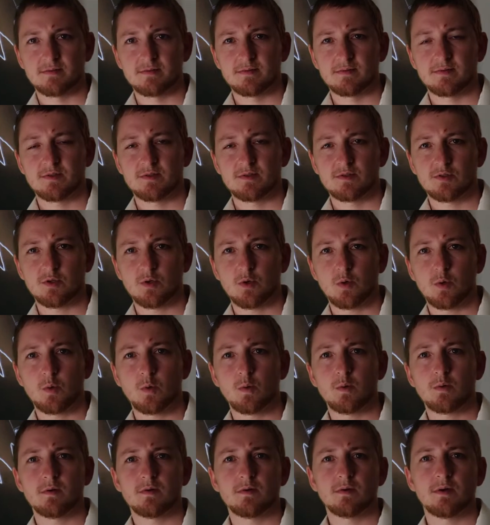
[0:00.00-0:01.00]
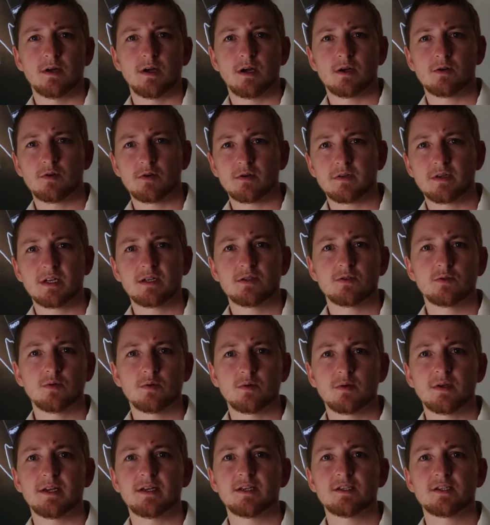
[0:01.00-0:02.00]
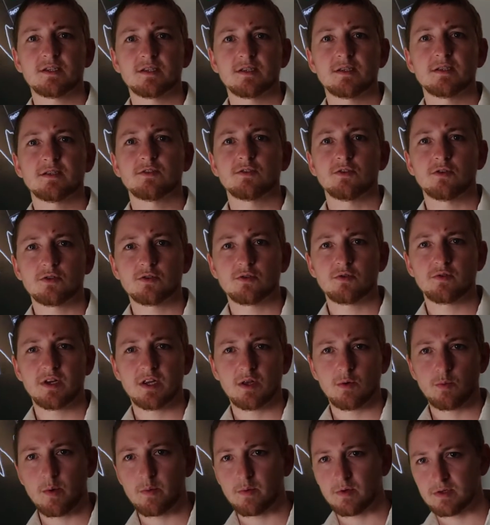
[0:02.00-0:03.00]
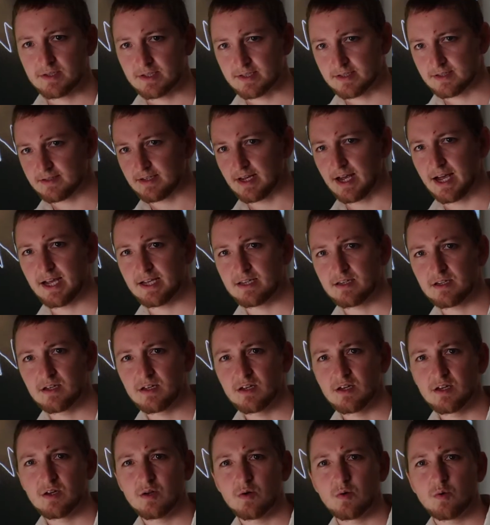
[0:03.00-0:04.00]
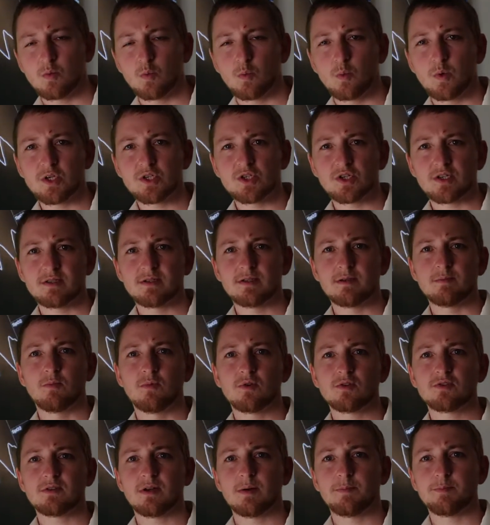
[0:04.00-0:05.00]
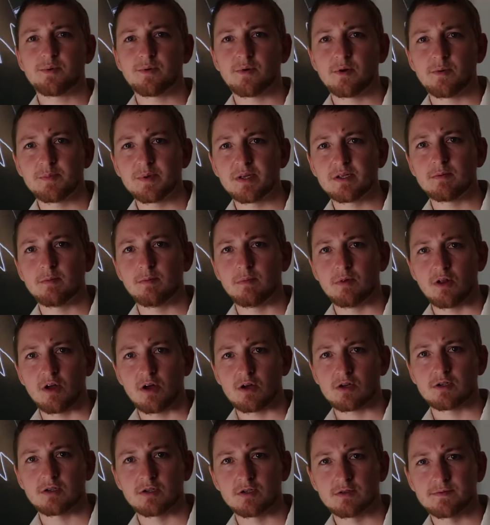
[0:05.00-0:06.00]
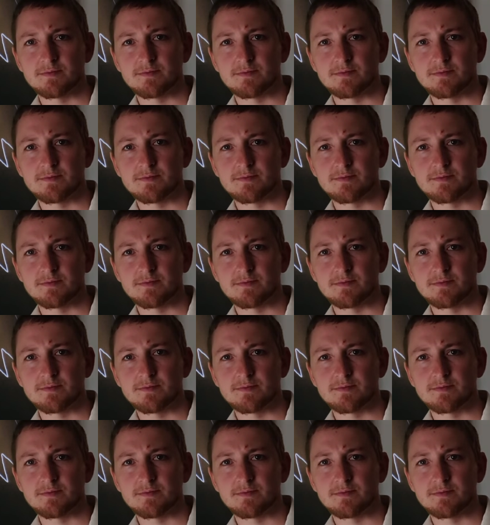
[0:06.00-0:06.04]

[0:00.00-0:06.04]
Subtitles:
So according to each surgery, we will decide which is the most appropriate block.